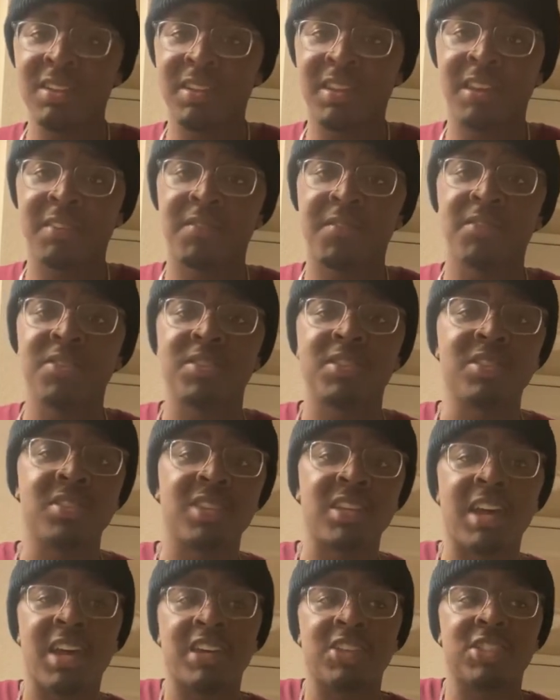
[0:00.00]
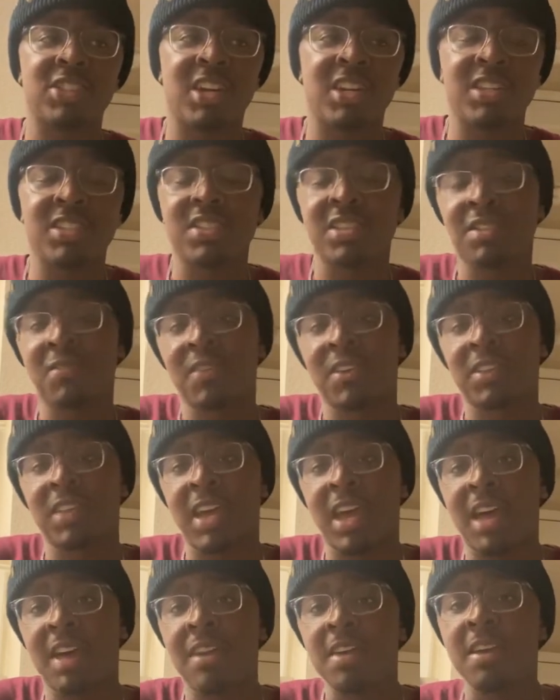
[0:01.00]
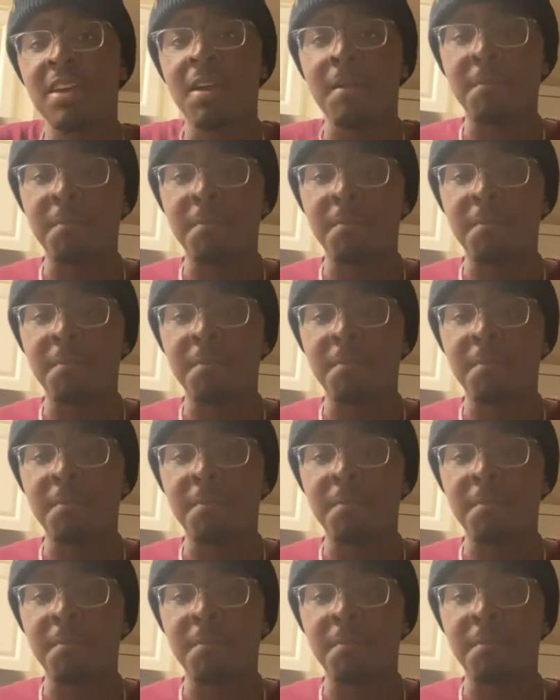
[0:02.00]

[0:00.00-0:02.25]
Like for instance, the iShods and stuff like that.